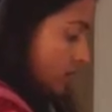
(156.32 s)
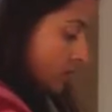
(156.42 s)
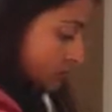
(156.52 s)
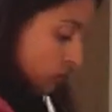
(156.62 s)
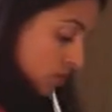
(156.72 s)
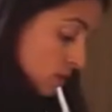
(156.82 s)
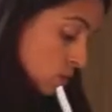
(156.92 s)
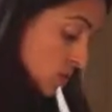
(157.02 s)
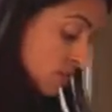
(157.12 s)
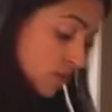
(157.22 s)
So then
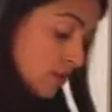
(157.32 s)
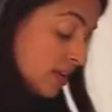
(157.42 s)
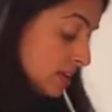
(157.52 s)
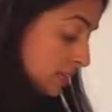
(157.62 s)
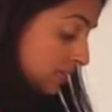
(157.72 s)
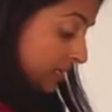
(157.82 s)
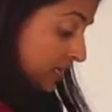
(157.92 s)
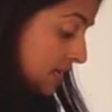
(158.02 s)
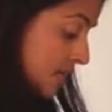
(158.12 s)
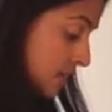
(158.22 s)
with very clean
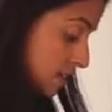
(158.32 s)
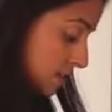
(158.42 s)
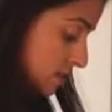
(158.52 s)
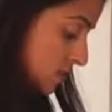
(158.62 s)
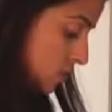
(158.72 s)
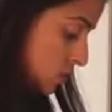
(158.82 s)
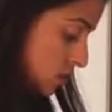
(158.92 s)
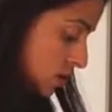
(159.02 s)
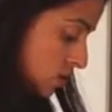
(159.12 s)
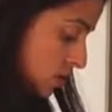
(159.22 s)
hands, you
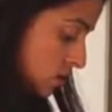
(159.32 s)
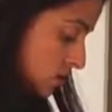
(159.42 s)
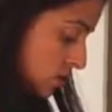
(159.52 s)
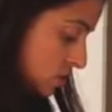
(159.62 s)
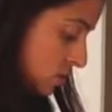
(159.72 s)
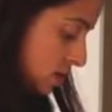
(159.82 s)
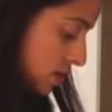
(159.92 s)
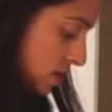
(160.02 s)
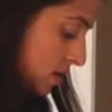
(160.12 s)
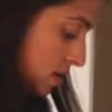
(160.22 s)
are going to
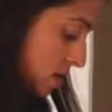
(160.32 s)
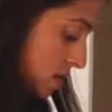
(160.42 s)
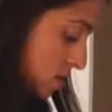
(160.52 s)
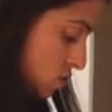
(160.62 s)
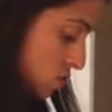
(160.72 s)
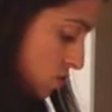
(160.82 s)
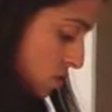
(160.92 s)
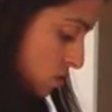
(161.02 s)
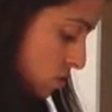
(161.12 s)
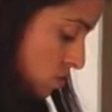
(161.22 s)
strain out your
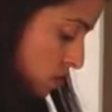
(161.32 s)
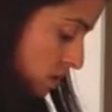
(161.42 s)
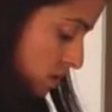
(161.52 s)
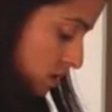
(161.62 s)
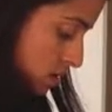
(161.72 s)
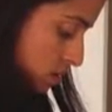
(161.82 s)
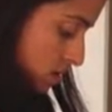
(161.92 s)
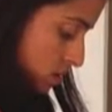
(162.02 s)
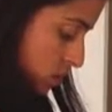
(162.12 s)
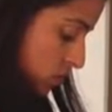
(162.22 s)
milk
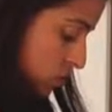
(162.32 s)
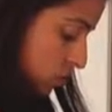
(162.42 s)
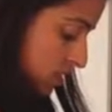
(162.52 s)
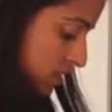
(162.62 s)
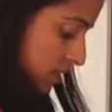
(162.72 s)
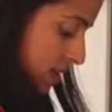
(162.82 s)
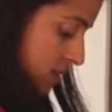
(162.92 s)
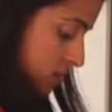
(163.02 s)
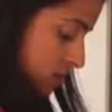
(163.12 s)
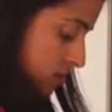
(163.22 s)
or squeeze it
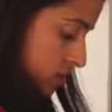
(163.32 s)
out.